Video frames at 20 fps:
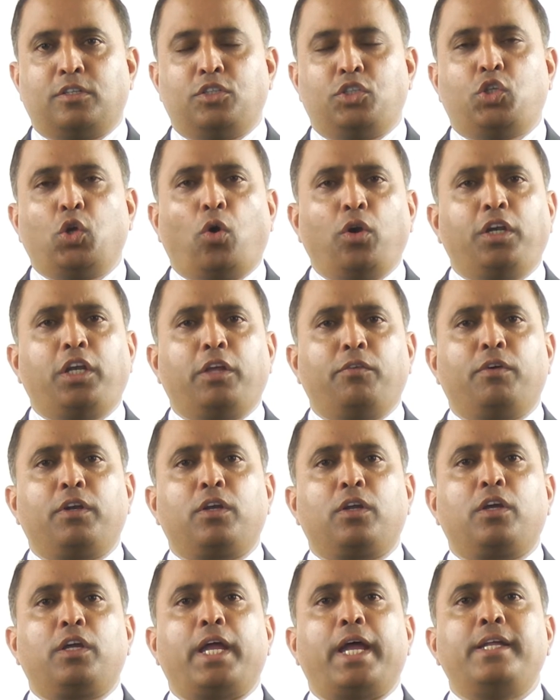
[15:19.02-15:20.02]
don't
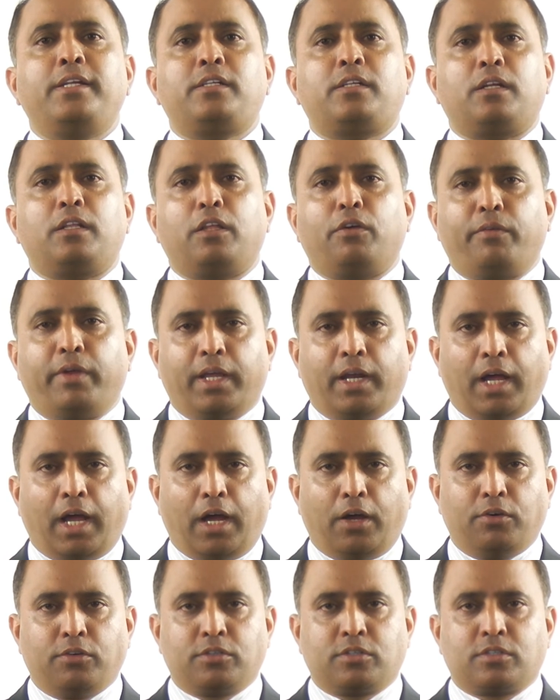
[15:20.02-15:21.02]
even enter the
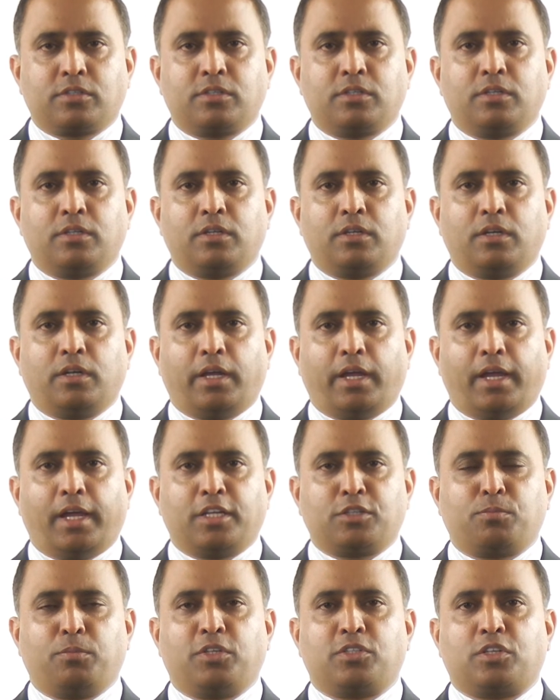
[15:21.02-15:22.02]
warehouse
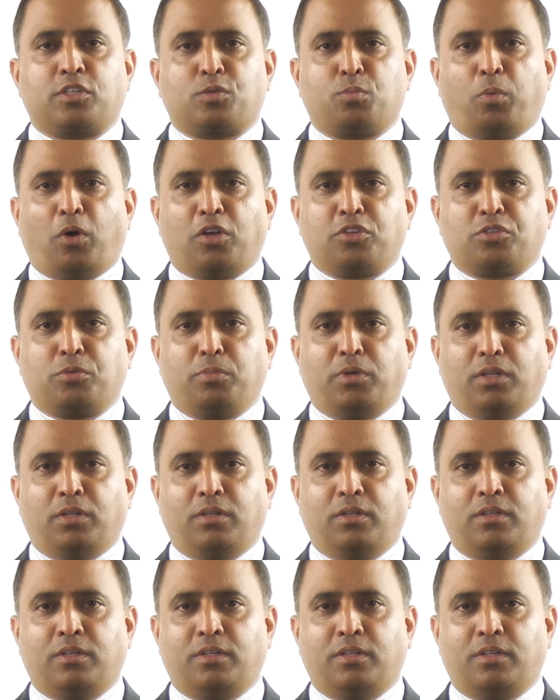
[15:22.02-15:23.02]
as much as possible.
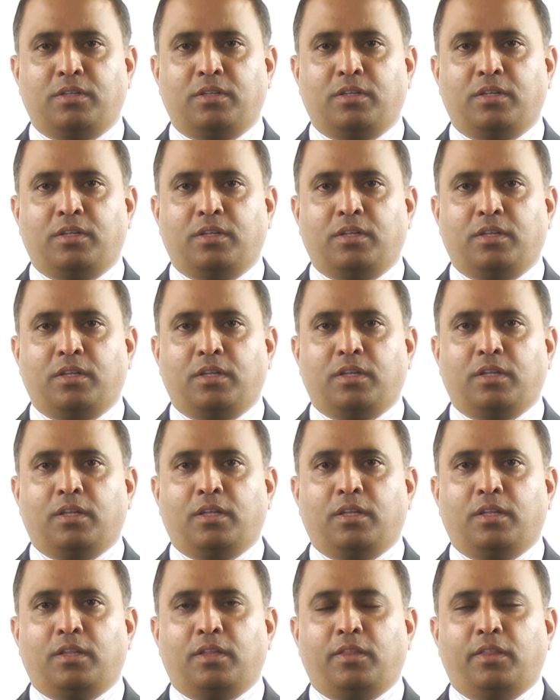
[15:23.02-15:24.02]

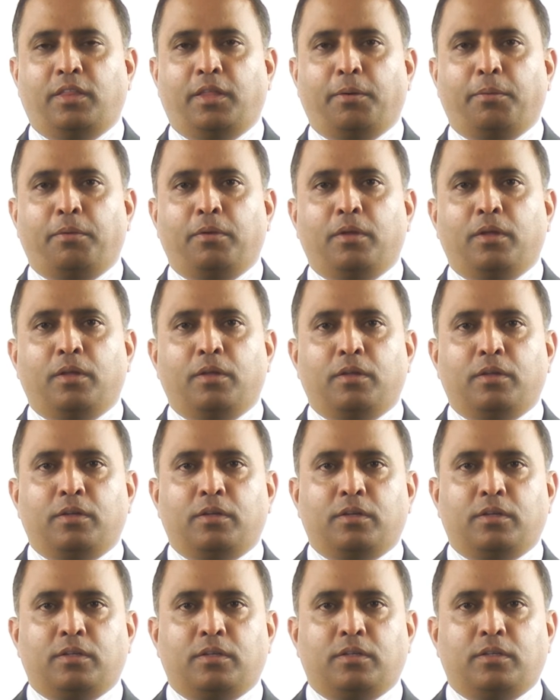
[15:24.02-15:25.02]
The
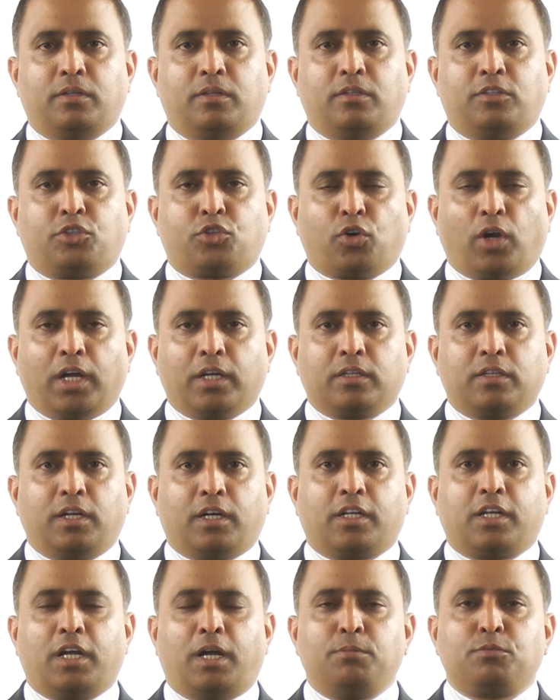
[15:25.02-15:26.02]
truck
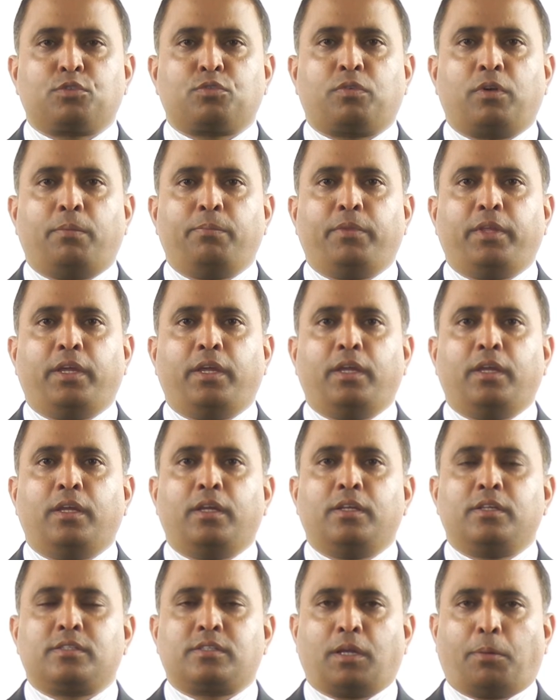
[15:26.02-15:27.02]
that comes from the
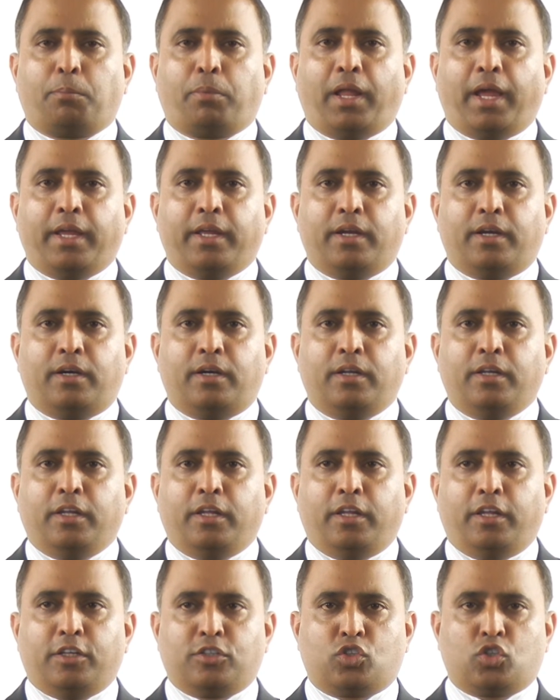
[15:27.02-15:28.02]
supplier
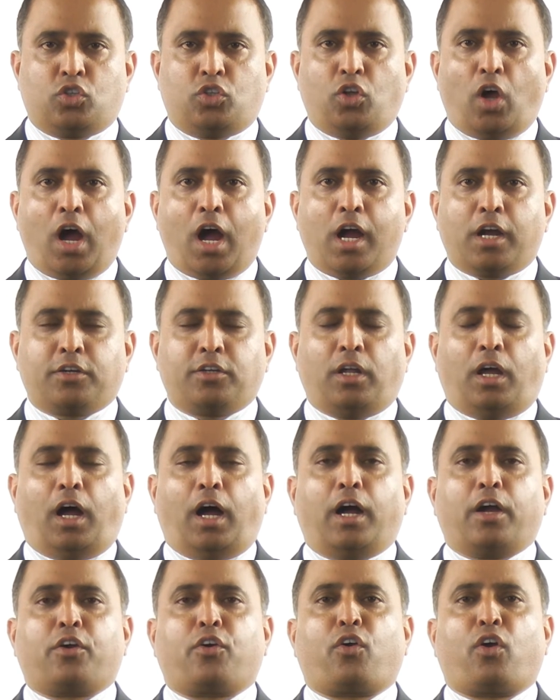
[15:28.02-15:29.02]
is docked
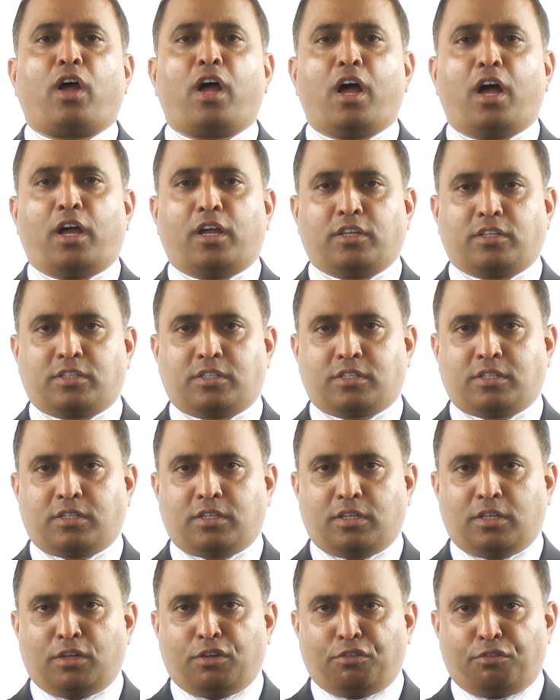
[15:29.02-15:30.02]
across
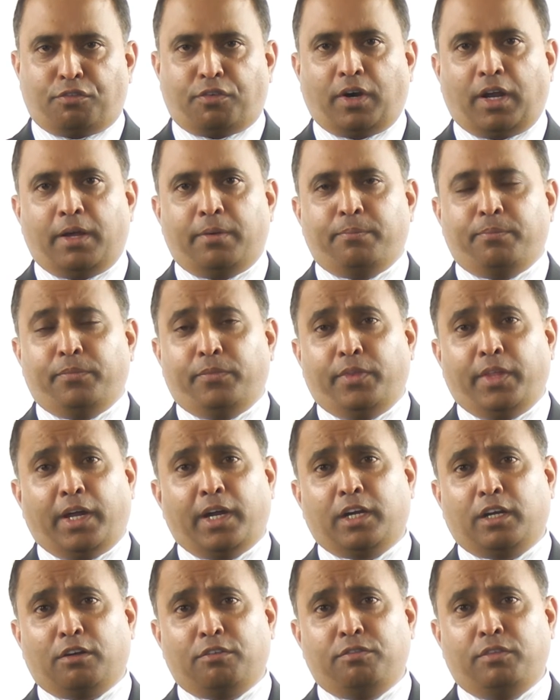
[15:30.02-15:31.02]
from
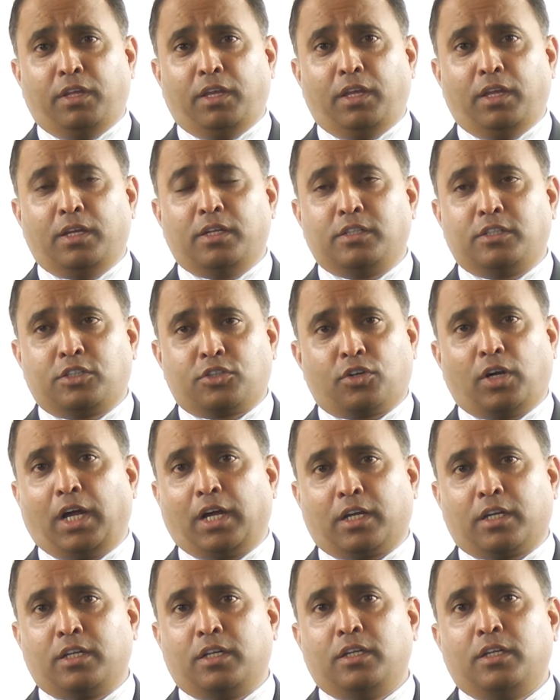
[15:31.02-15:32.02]
that of the
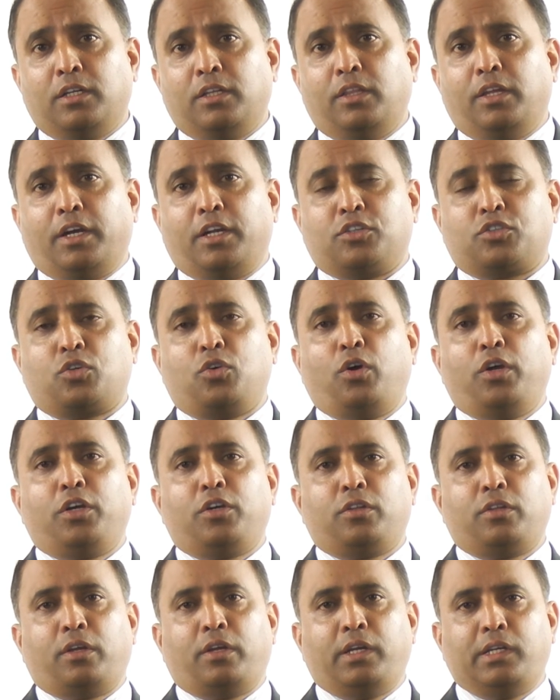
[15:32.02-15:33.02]
truck that is going
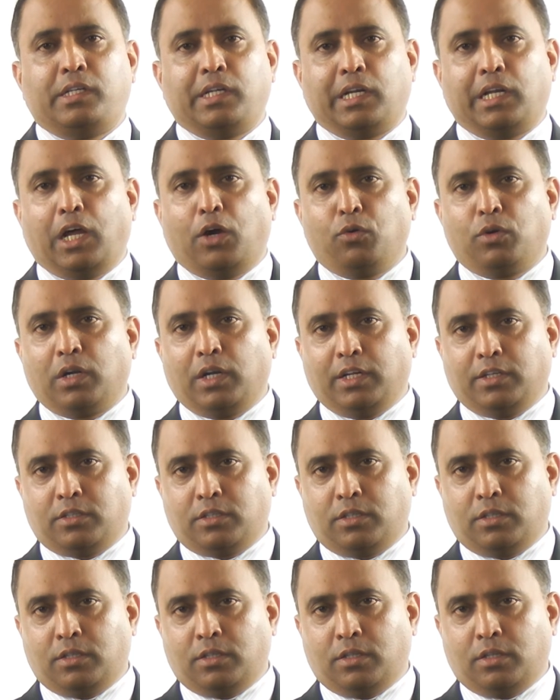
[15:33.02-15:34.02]
to the retail outlet,
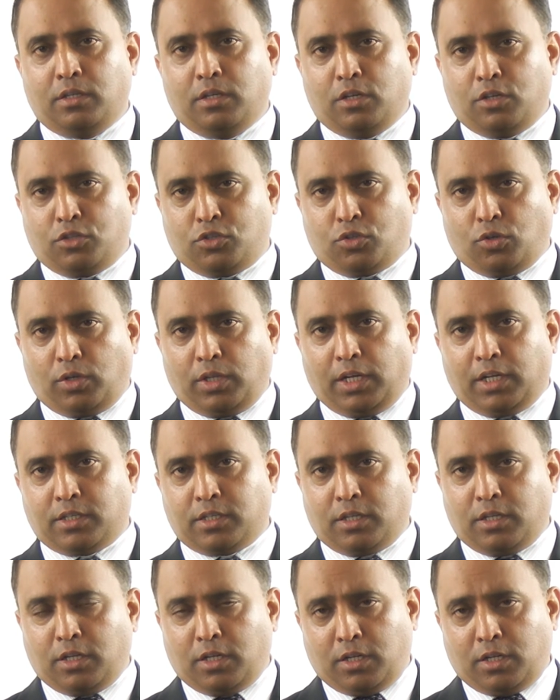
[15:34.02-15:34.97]
so that